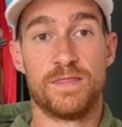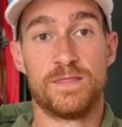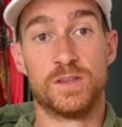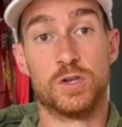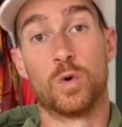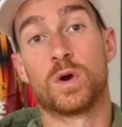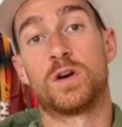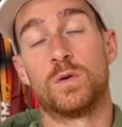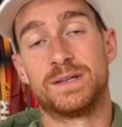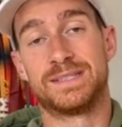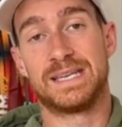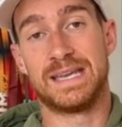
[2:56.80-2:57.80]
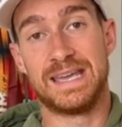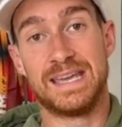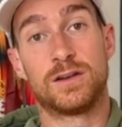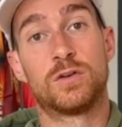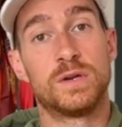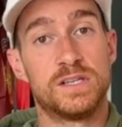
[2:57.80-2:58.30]
you're going to
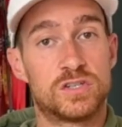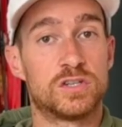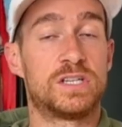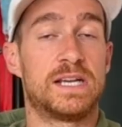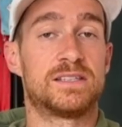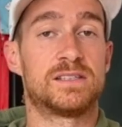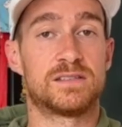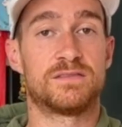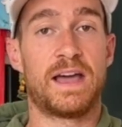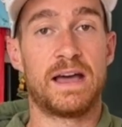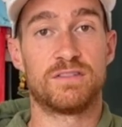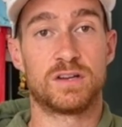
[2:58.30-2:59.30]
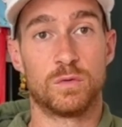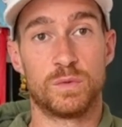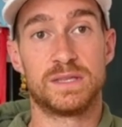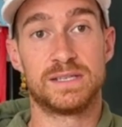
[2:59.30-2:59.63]
increase your chances of having a really